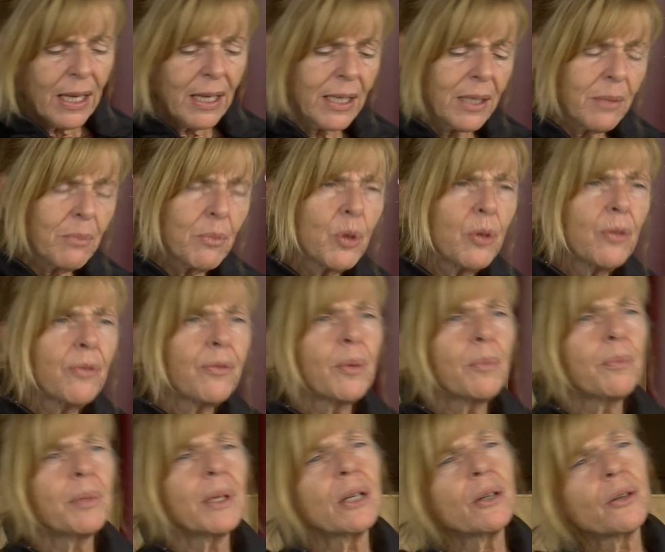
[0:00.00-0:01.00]
kind of move
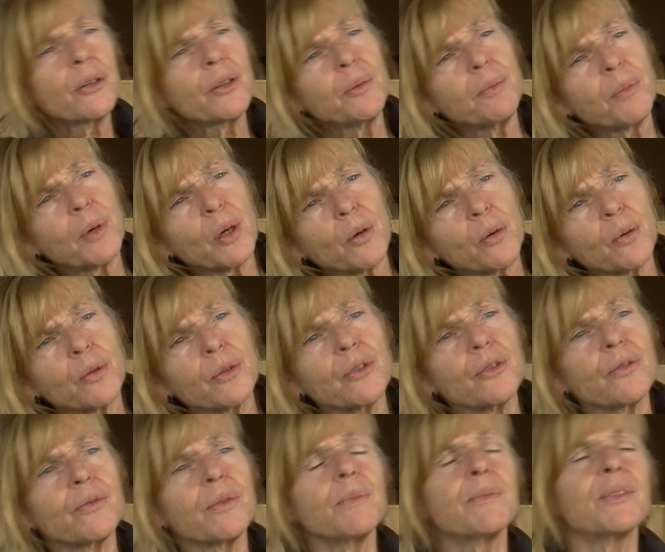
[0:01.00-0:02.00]
from pillar to
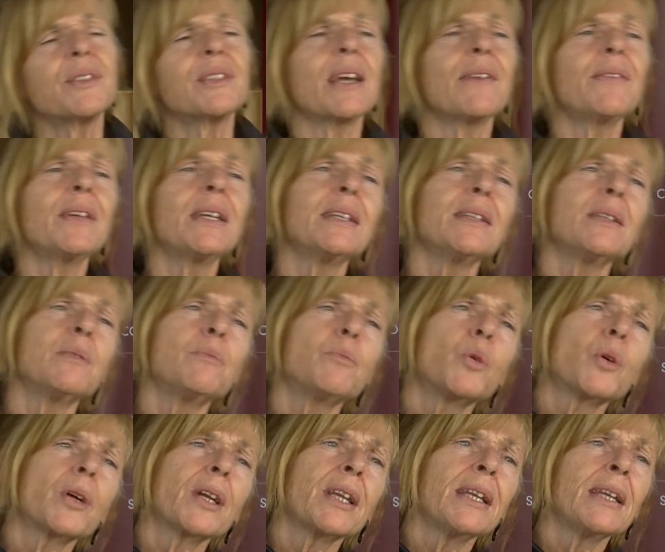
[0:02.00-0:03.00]
post from 7 in the
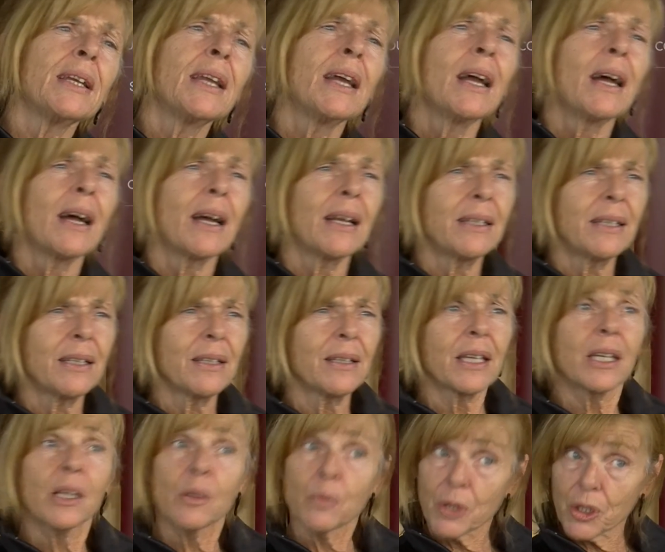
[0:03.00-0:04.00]
morning until
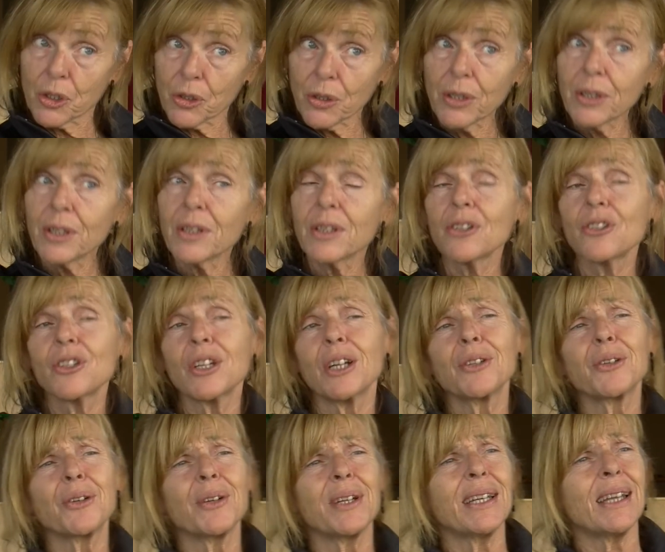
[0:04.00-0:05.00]
they can return to the
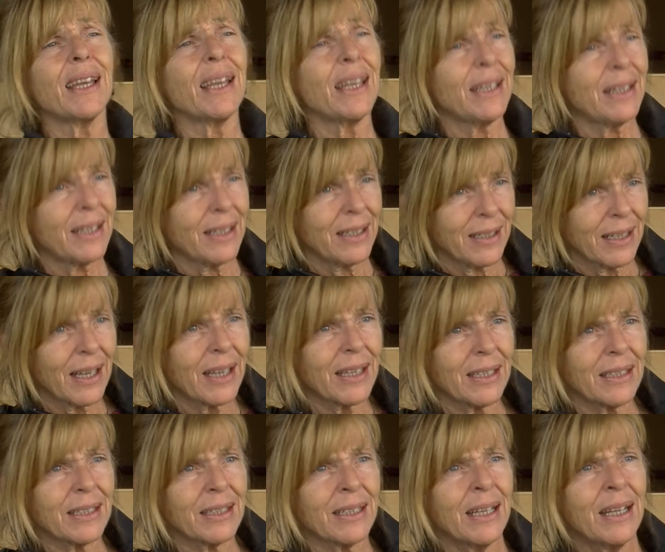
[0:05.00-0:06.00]
shelter at 8 at
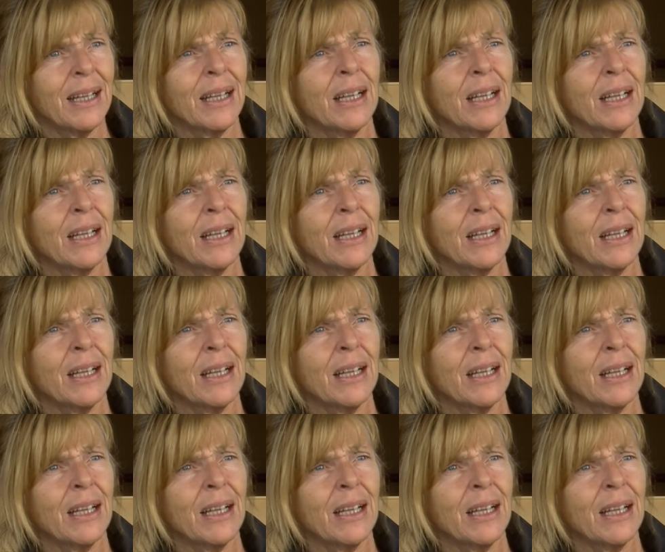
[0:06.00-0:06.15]
night.